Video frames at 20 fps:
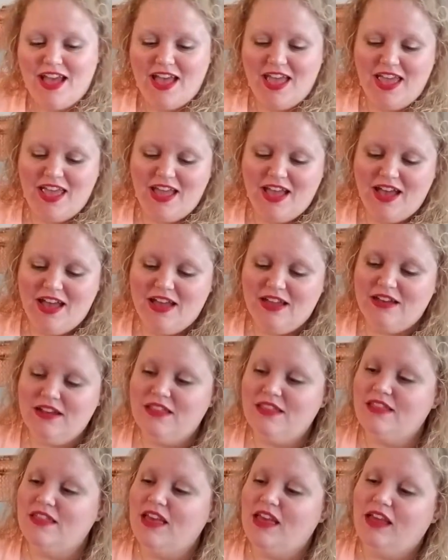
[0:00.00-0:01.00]
And
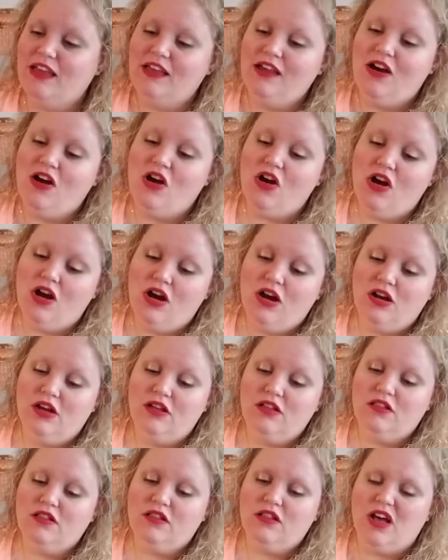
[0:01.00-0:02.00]
they are,
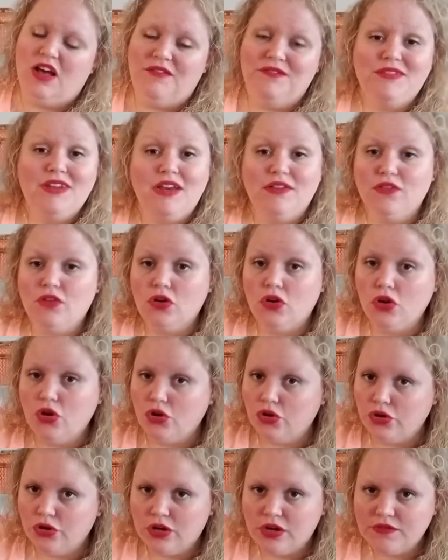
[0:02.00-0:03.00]
I've never
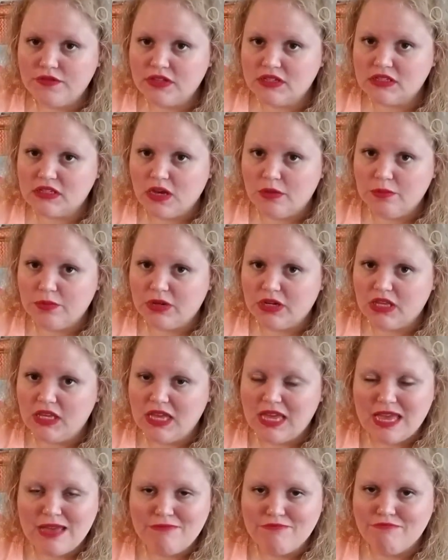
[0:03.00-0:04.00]
heard of this company.
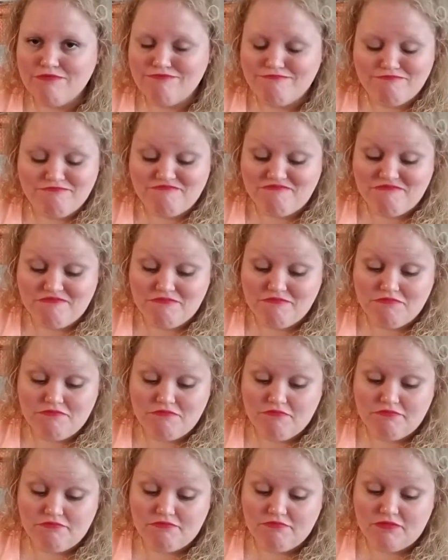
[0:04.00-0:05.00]

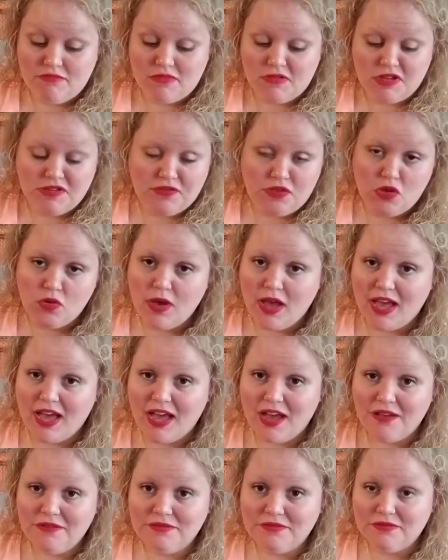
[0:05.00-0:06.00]
If you
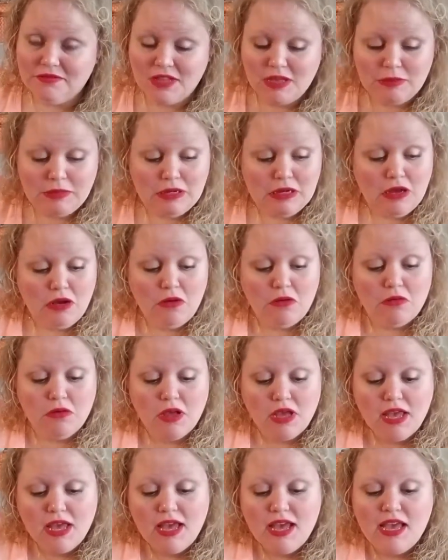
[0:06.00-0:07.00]
have, let me know.
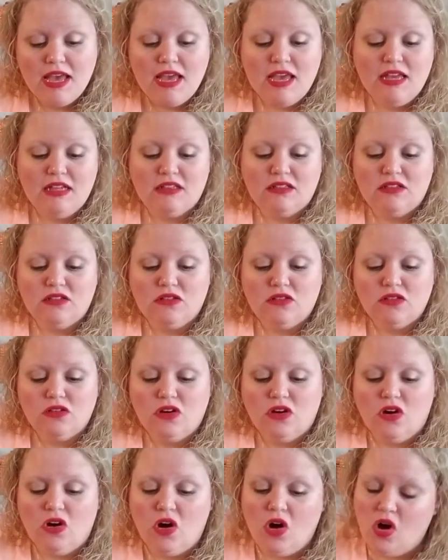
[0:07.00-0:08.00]
It's
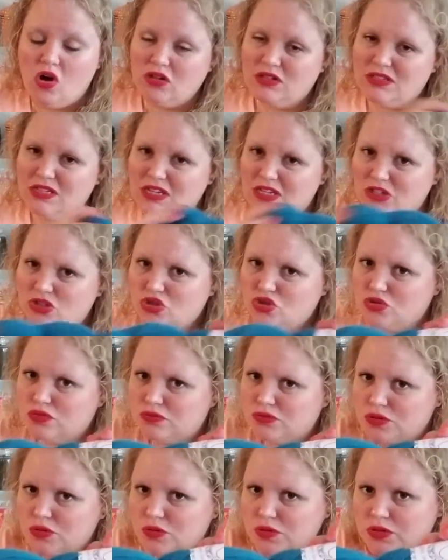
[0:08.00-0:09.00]
Alta
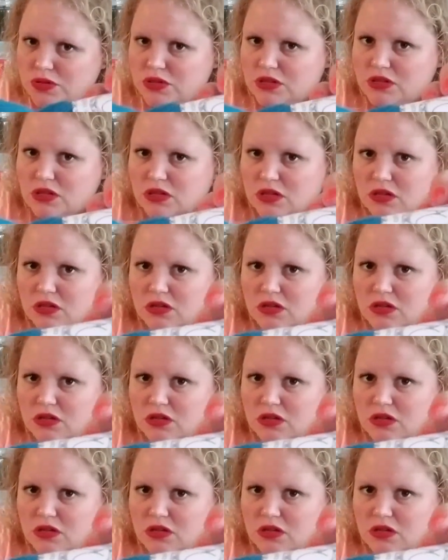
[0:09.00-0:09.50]
Truth.